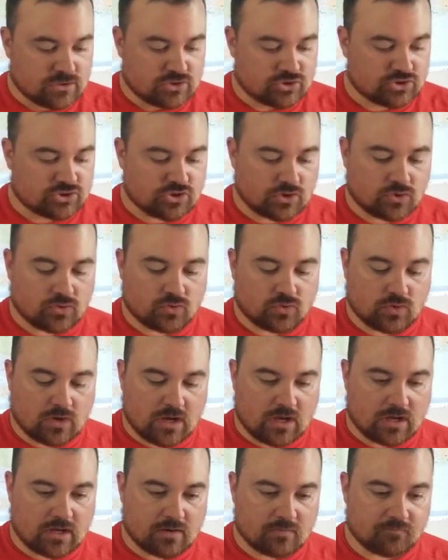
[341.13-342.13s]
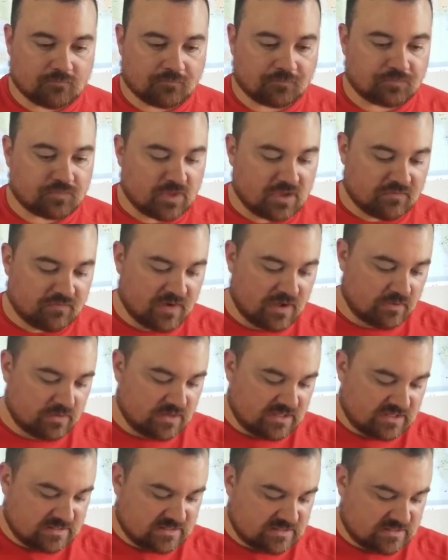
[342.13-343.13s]
So found
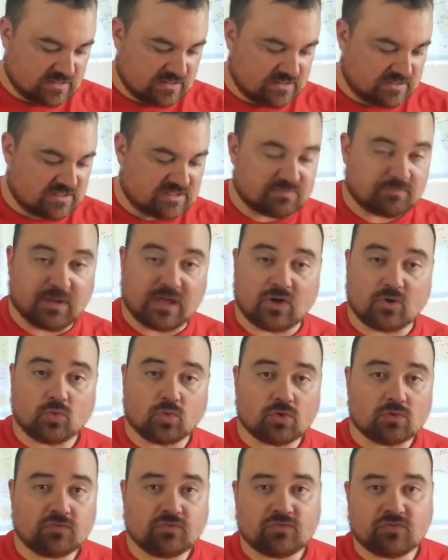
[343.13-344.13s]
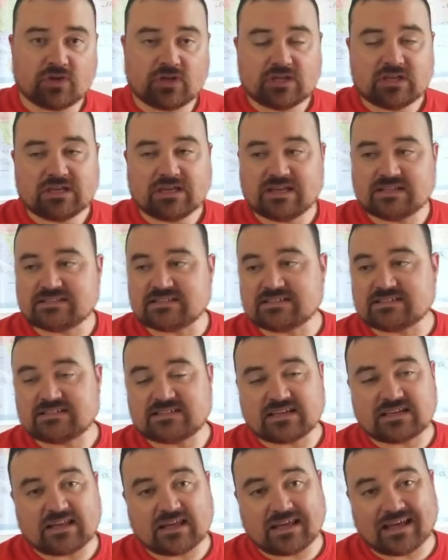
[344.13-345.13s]
this. This is Beowulf. It's a
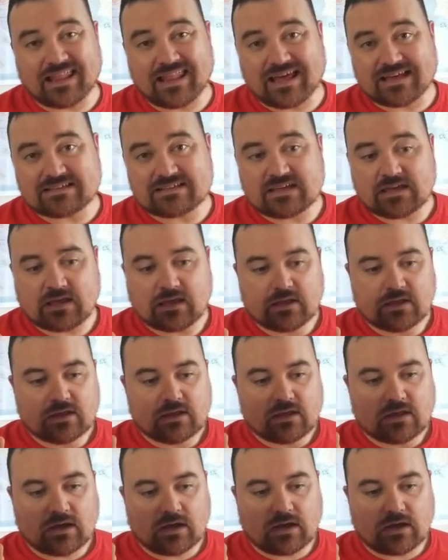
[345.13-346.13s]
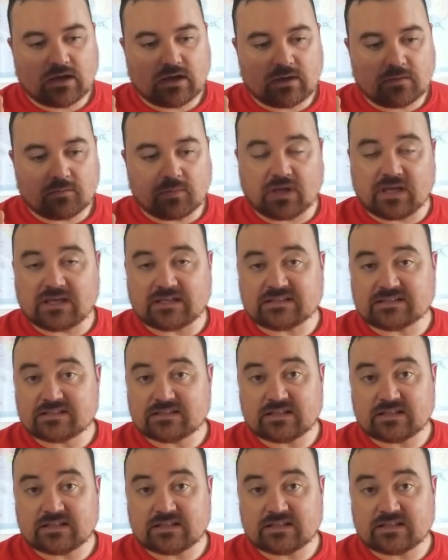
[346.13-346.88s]
Signet classic. I